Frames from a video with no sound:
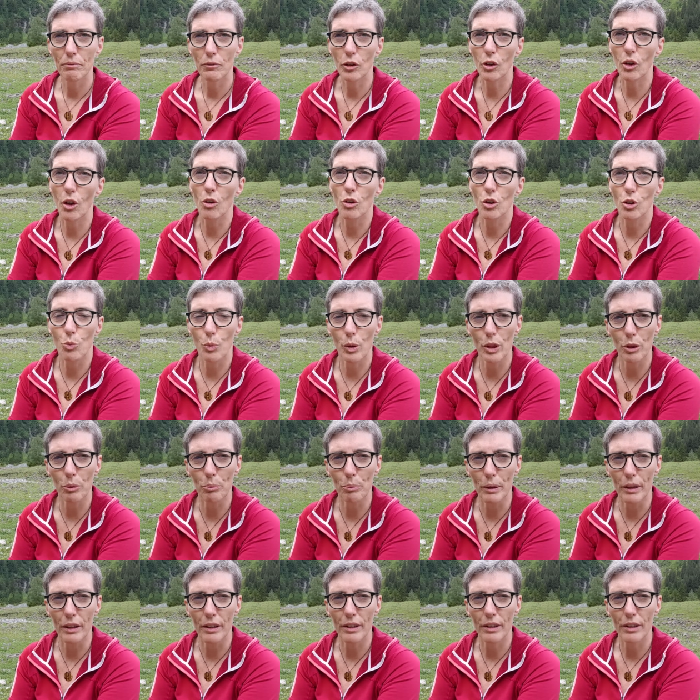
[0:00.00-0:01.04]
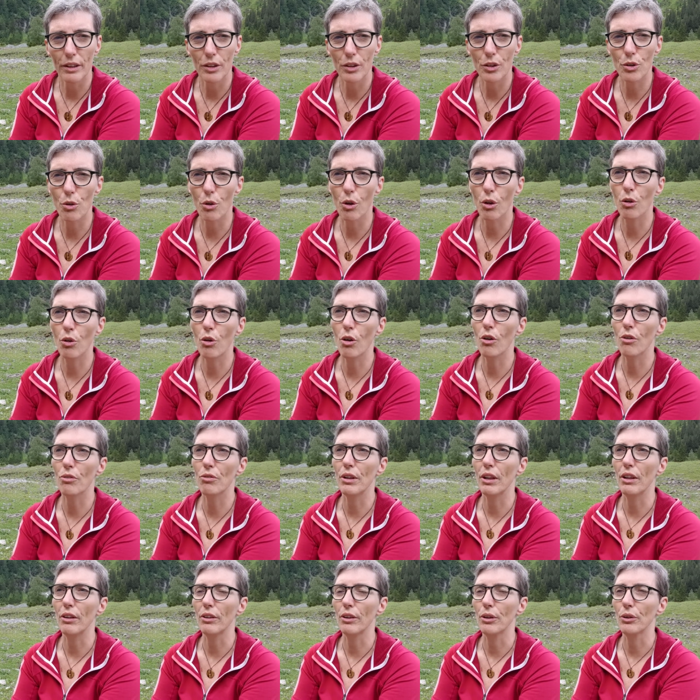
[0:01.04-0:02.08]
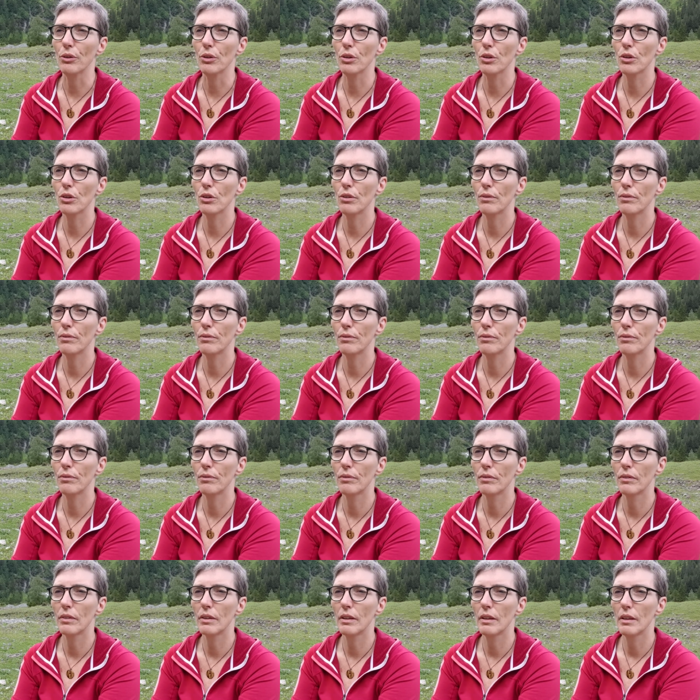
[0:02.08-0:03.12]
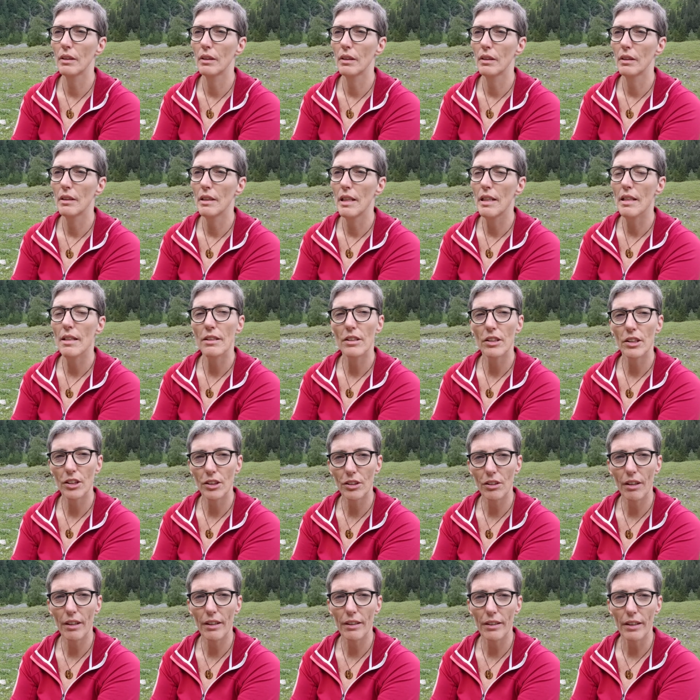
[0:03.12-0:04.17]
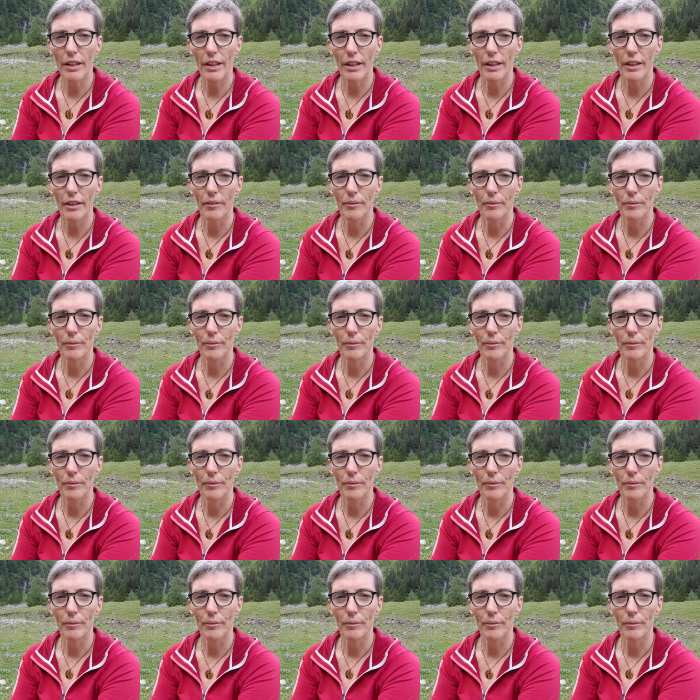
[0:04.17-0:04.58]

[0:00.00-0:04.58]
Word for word: those will be your core values. Start there.